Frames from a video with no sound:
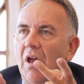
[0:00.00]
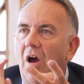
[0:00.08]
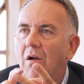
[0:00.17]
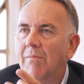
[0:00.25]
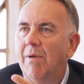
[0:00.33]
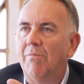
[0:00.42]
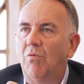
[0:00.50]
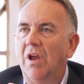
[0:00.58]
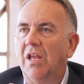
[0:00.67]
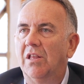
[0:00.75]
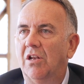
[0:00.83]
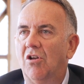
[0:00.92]
I remember
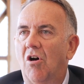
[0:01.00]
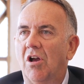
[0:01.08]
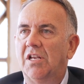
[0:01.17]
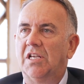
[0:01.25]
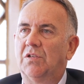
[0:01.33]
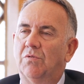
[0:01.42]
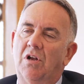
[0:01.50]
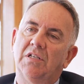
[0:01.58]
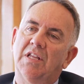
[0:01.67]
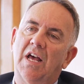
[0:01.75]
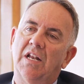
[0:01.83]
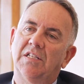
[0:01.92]
in the 90s when I
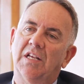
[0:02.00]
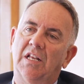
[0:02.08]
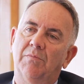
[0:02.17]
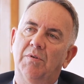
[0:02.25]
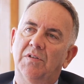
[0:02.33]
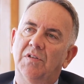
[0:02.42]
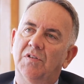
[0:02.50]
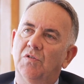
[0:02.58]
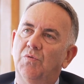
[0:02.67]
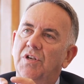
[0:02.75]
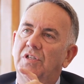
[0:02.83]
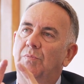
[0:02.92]
started selling
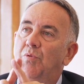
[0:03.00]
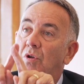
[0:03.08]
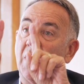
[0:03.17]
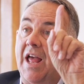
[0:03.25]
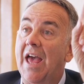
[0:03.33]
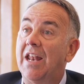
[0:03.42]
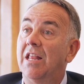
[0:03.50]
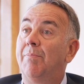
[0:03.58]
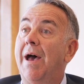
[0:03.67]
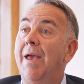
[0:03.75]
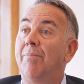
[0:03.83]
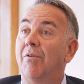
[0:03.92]
businesses, we used to put an ad in the
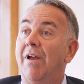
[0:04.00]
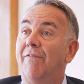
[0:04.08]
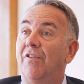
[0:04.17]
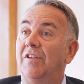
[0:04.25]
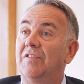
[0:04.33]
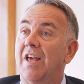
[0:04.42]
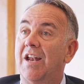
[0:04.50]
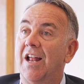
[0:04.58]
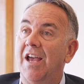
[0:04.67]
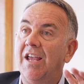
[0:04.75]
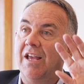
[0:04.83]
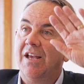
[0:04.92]
paper every
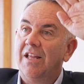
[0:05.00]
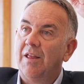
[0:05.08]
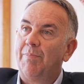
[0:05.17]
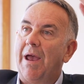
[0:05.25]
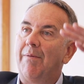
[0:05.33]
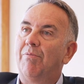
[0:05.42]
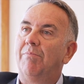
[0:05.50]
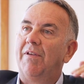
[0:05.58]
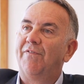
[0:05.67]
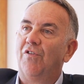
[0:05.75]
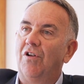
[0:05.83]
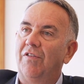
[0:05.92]
Saturday. The paper would be
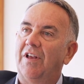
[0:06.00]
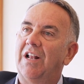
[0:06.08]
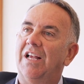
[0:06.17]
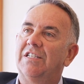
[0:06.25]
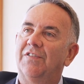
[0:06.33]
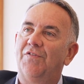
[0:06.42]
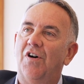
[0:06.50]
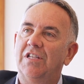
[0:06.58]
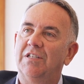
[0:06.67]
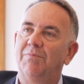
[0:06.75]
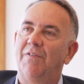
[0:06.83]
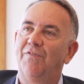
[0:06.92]
full, the
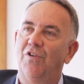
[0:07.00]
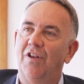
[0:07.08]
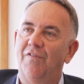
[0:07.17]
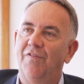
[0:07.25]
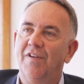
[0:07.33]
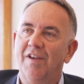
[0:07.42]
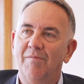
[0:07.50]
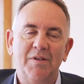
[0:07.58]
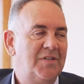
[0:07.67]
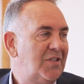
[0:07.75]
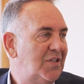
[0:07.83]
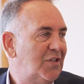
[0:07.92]
classifieds would be full of
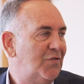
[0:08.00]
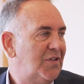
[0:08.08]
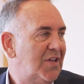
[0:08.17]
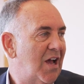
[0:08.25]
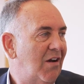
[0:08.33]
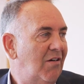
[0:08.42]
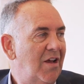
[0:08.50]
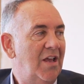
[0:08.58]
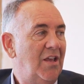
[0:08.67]
businesses for sale.